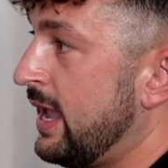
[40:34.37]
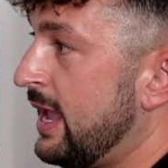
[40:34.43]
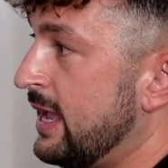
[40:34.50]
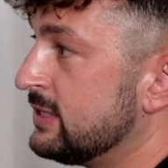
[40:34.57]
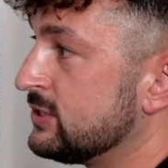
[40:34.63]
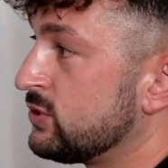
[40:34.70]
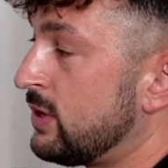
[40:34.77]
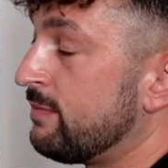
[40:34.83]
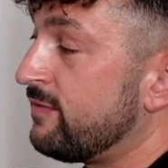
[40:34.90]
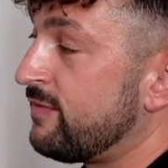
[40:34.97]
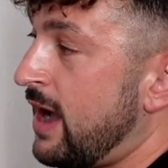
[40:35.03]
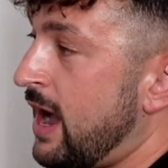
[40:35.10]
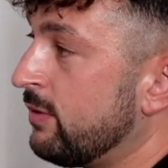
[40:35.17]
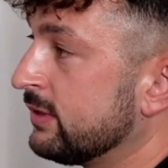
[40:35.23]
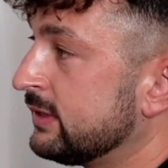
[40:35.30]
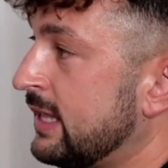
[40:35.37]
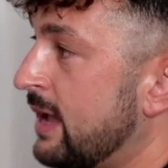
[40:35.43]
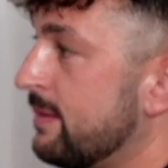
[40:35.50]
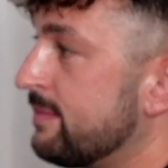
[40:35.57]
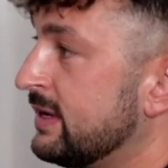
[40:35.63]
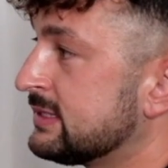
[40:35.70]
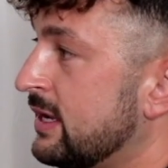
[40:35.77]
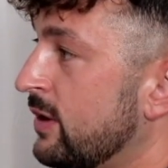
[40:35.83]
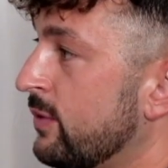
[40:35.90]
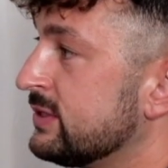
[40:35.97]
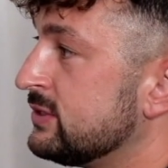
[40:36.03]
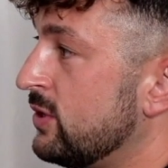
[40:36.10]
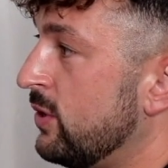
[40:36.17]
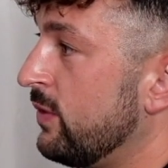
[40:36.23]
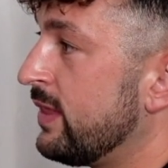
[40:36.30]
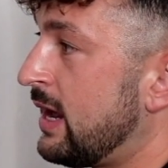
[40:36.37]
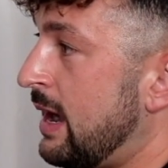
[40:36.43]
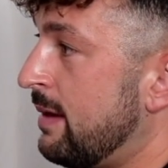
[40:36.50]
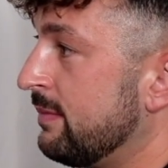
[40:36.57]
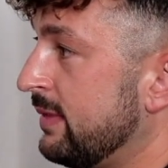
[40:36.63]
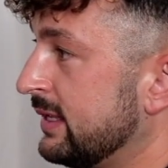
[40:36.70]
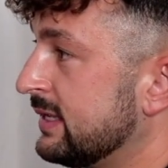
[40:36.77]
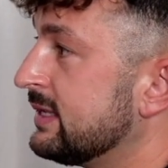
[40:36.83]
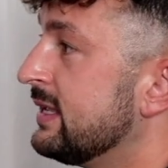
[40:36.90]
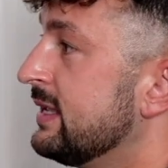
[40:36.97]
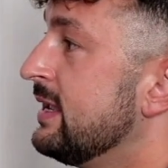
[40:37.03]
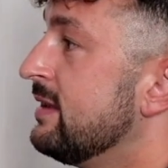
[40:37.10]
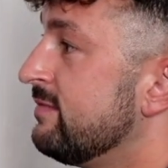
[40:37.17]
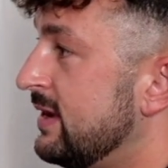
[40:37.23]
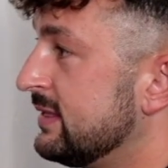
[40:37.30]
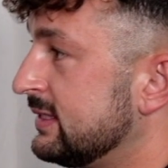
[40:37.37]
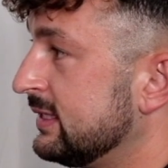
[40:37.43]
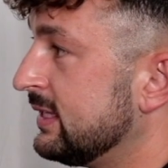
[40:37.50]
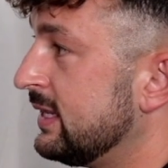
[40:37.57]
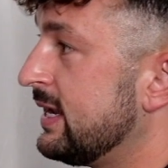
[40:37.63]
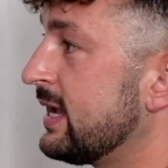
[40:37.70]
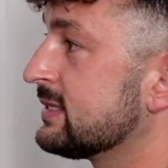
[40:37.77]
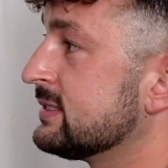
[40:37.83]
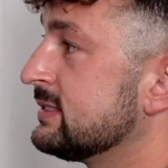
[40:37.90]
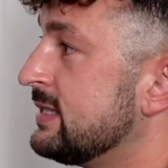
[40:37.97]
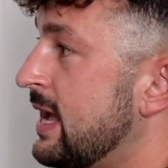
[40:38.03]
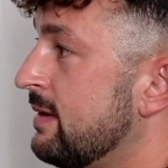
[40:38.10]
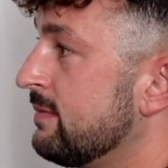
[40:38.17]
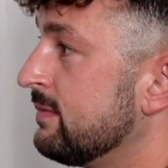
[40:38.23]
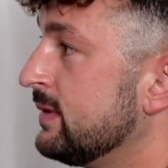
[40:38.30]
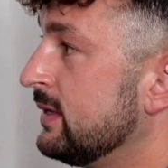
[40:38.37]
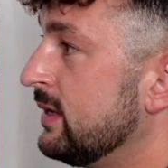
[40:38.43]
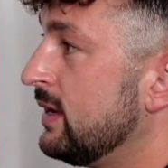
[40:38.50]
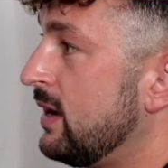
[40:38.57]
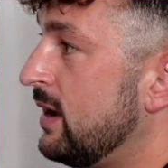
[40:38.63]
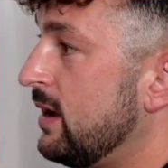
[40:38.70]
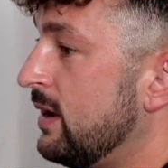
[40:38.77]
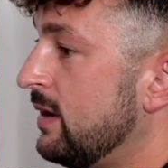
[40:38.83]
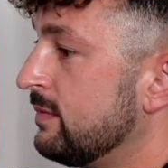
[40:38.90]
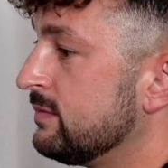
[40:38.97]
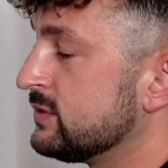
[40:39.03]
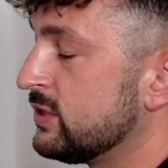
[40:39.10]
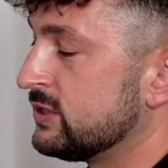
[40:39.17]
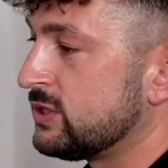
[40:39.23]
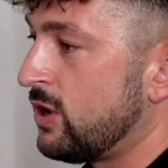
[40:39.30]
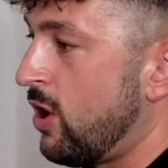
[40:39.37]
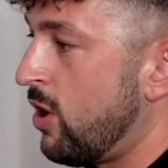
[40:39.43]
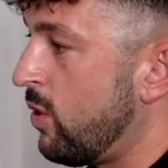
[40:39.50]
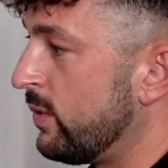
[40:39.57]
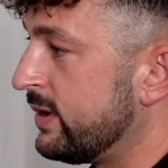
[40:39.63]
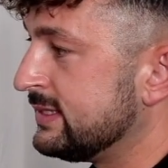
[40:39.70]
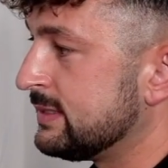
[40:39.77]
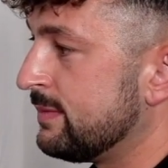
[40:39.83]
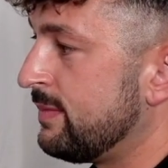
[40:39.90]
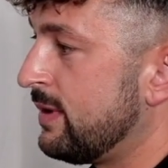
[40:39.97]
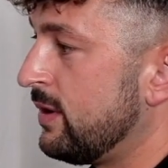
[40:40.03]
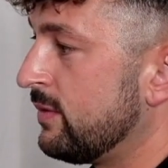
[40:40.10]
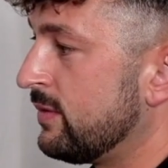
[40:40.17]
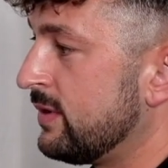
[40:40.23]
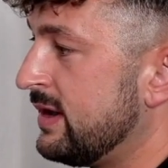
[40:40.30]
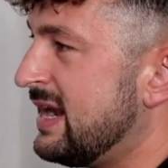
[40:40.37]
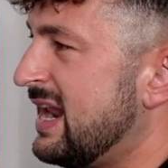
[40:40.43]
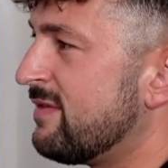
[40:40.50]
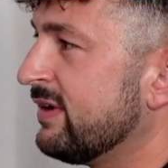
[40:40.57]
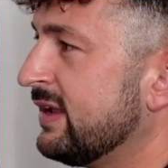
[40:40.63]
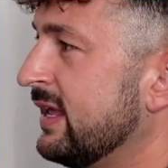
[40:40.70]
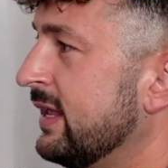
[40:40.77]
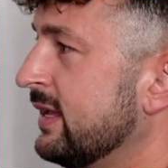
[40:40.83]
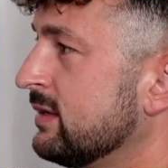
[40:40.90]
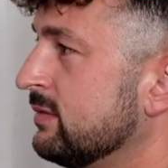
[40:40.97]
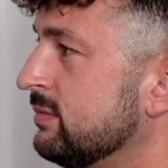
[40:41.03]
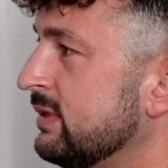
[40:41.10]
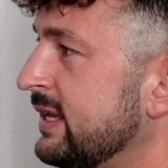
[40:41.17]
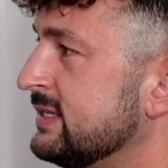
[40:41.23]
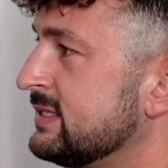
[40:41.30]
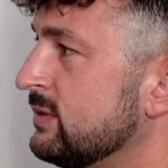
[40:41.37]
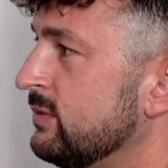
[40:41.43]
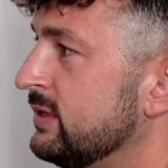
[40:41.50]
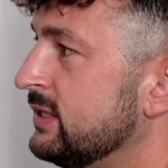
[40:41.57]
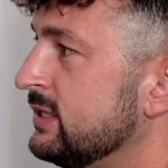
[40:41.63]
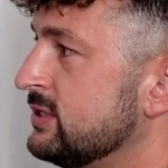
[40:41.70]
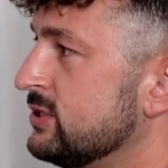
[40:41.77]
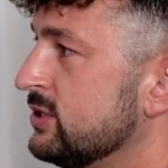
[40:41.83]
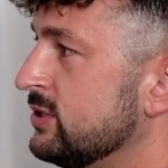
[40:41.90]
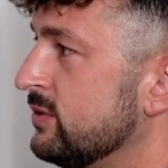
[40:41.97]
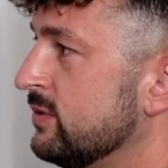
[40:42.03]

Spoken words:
And so I'm fine with that because I always know that I'm like inventing the next step. So it's always about never getting complacent with it too.